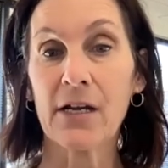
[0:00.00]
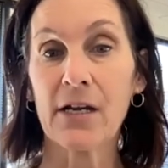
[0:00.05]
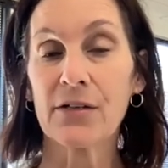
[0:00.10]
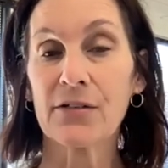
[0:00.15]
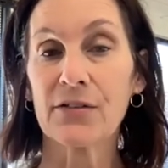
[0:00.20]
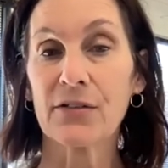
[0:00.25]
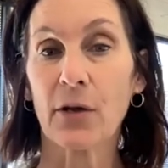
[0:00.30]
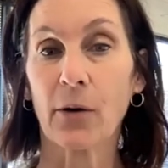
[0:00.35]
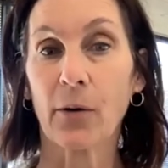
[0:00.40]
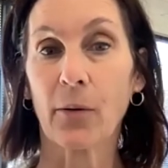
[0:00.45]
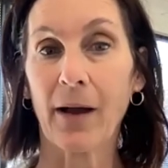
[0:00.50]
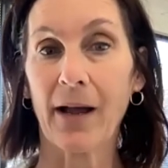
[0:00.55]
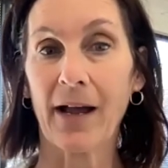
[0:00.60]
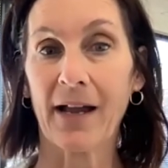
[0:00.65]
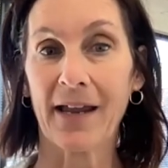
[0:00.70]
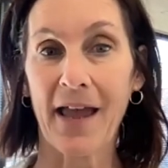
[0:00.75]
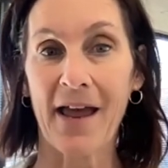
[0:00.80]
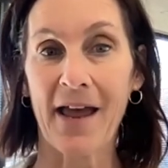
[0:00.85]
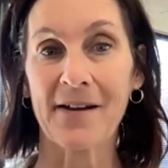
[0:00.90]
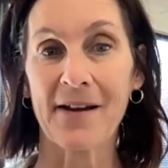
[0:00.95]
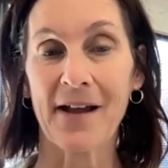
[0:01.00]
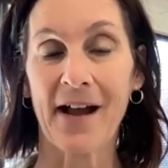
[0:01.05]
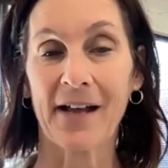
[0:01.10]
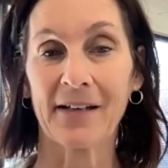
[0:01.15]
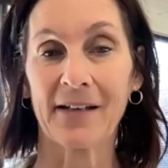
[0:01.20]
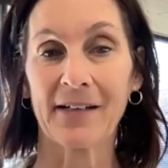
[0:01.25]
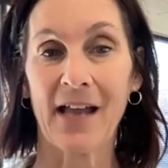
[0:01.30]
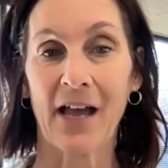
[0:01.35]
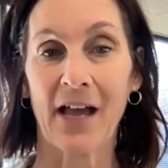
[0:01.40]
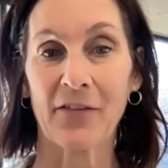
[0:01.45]
So again,
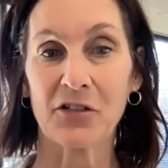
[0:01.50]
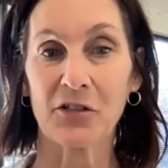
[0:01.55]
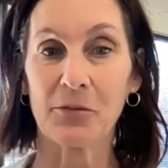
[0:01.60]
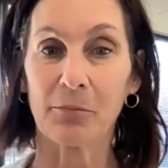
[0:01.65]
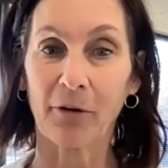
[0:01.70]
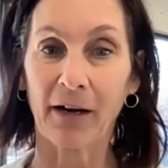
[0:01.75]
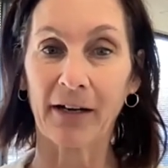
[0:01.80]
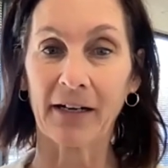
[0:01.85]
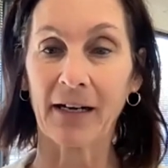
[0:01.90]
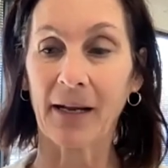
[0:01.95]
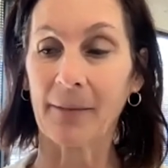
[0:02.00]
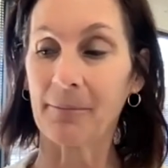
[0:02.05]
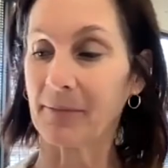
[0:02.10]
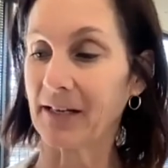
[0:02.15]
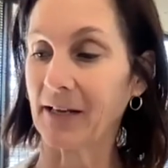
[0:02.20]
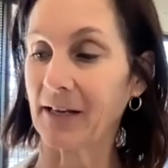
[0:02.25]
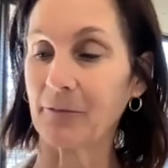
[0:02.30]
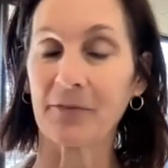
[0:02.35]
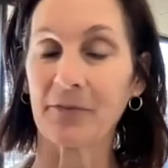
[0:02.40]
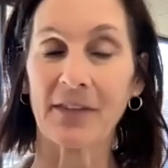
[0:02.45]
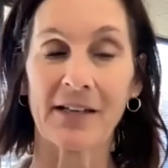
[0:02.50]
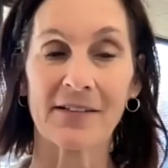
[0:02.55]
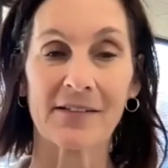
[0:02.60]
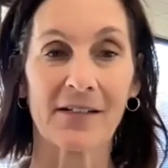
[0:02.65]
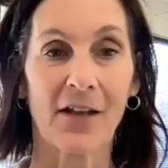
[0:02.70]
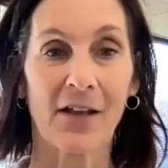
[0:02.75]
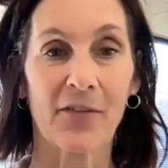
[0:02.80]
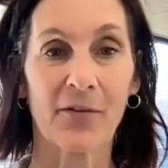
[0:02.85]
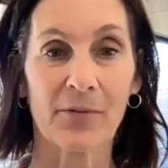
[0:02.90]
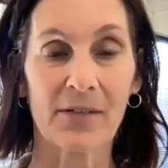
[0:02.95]
now that you brought it up, again, that's
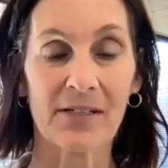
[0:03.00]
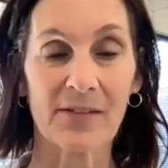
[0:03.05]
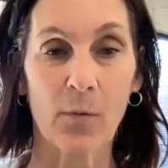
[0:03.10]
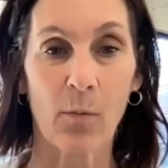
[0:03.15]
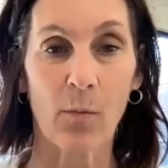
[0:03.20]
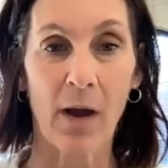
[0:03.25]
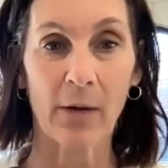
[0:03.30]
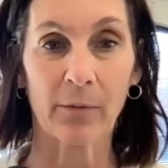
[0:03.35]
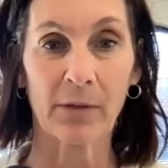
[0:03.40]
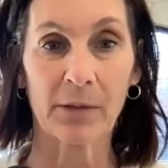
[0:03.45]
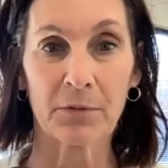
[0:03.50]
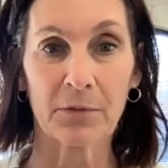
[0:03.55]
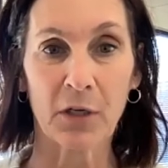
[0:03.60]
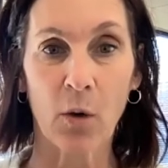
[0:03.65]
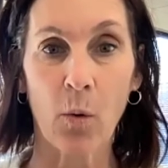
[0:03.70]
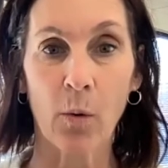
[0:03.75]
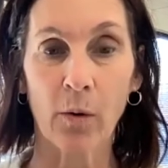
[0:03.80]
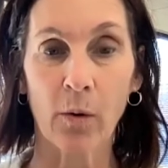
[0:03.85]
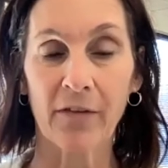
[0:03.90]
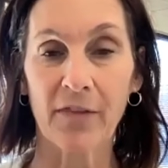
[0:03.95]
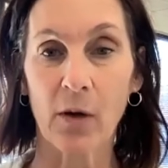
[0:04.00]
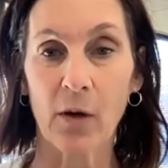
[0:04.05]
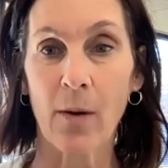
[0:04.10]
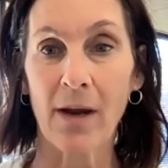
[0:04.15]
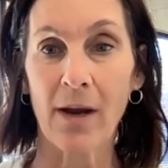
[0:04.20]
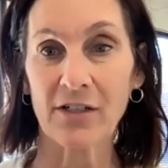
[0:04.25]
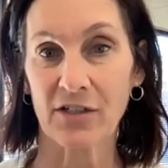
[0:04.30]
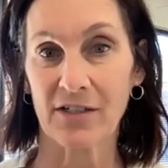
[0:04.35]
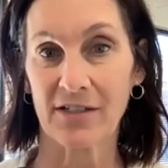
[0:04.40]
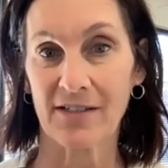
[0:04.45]
another reason why we record the
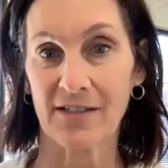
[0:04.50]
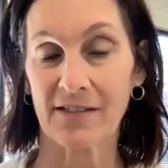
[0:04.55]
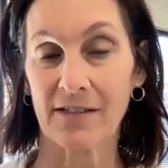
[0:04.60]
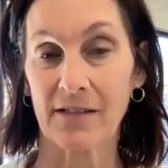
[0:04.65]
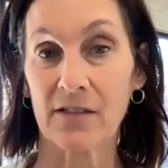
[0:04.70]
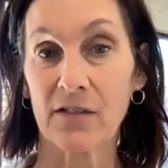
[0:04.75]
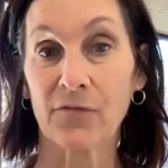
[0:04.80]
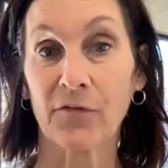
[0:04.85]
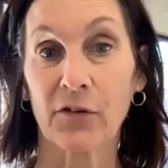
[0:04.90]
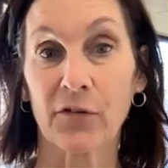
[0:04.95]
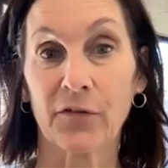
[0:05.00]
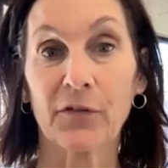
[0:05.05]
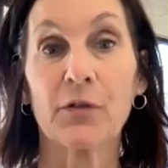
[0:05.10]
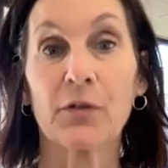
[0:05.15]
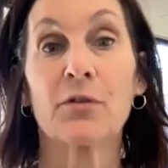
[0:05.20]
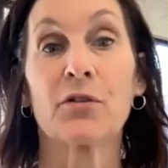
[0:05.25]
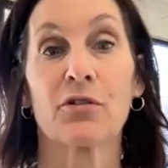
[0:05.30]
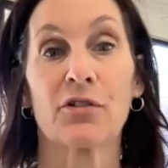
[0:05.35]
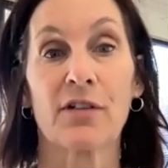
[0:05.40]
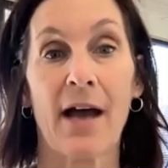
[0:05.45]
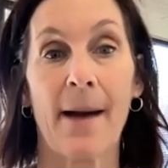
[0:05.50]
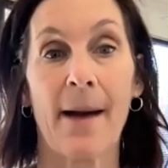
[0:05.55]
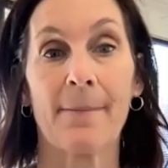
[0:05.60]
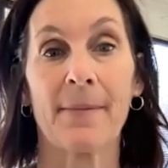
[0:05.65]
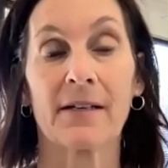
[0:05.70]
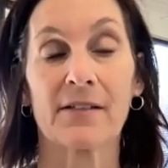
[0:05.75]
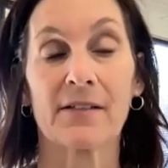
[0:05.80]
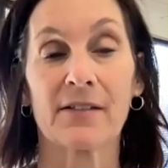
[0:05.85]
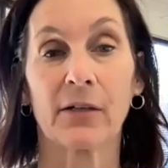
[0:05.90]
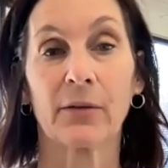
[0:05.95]
questions, is for future
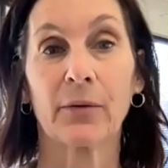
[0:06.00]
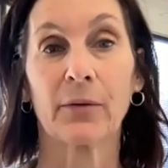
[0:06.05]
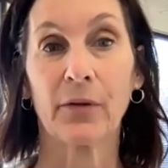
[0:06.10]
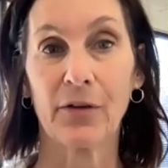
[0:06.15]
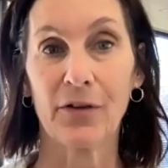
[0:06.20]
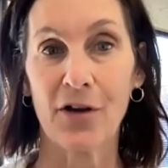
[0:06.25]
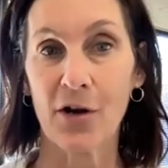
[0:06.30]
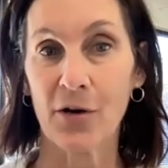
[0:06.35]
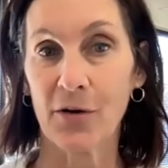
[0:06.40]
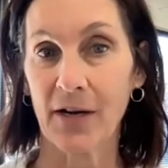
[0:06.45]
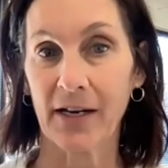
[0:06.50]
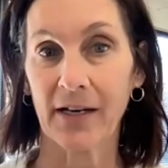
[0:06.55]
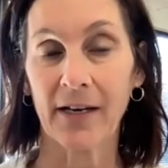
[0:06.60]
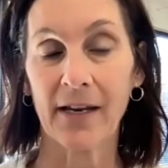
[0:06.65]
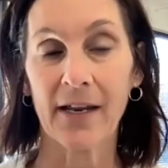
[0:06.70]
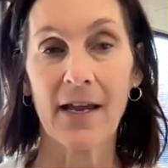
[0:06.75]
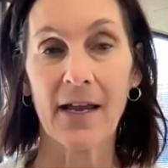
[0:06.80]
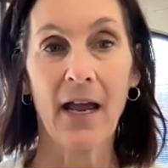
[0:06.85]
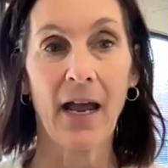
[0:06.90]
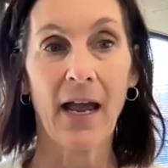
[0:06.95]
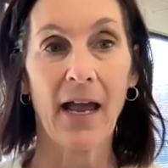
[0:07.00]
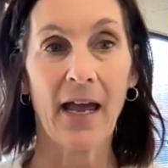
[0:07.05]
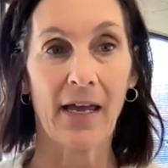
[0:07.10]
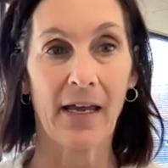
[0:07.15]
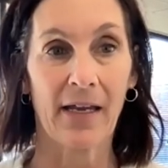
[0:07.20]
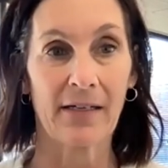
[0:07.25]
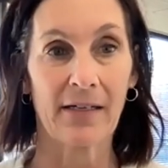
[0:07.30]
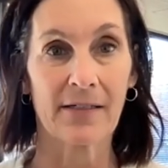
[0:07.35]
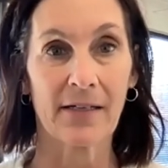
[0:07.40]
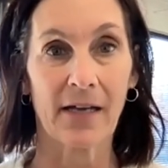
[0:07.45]
topics. So noted,
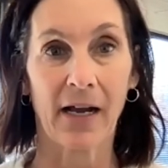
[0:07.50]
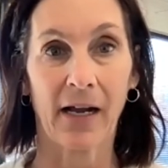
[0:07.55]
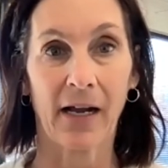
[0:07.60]
and